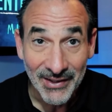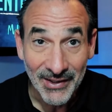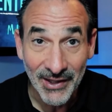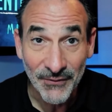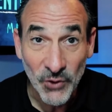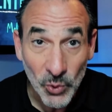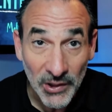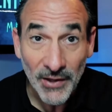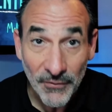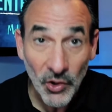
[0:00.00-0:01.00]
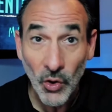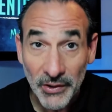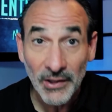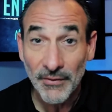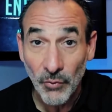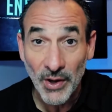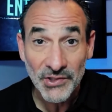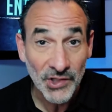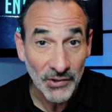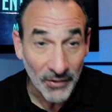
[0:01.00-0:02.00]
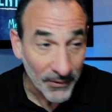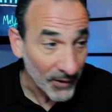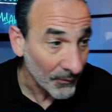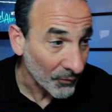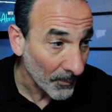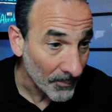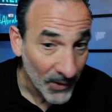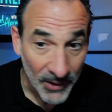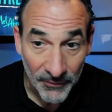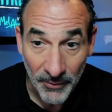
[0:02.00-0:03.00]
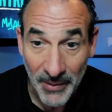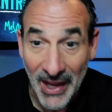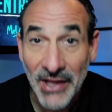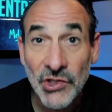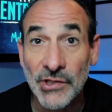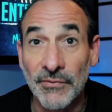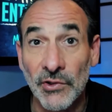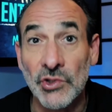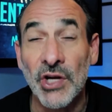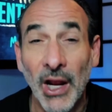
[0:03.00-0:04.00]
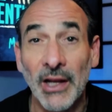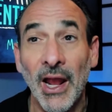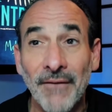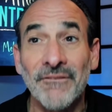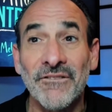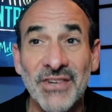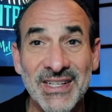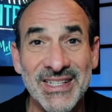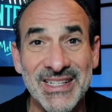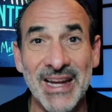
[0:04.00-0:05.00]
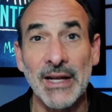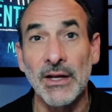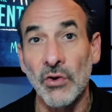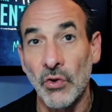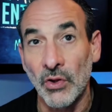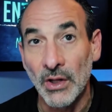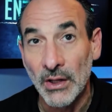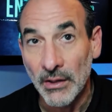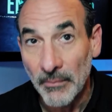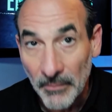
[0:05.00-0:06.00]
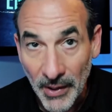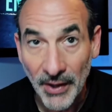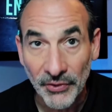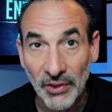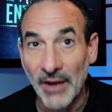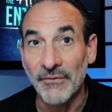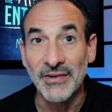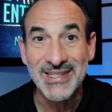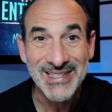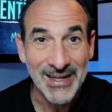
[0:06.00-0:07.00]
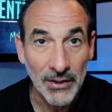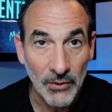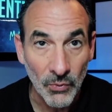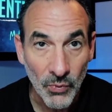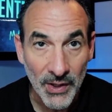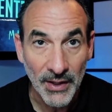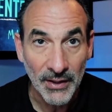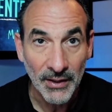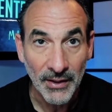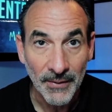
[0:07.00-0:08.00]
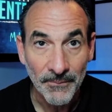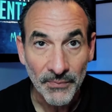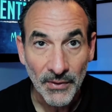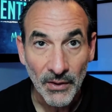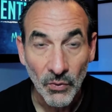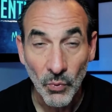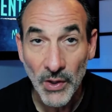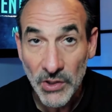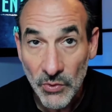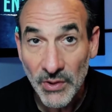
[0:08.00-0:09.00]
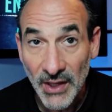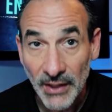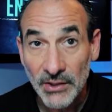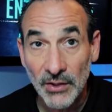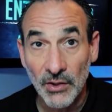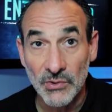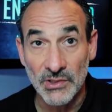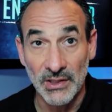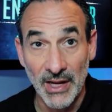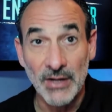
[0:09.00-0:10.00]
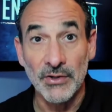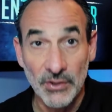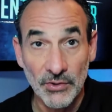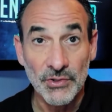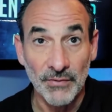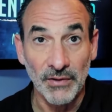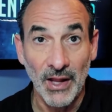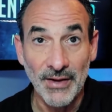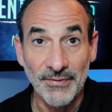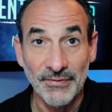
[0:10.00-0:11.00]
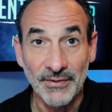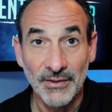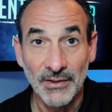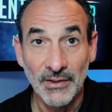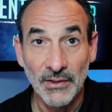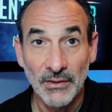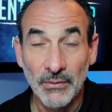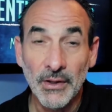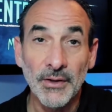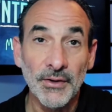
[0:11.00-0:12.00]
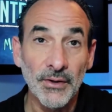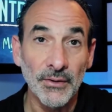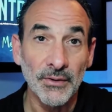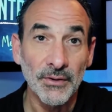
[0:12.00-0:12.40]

if you live, you only live once, and you're living from the edges of your check every single month, every single week, when you get to those later years of life, what are you going to do?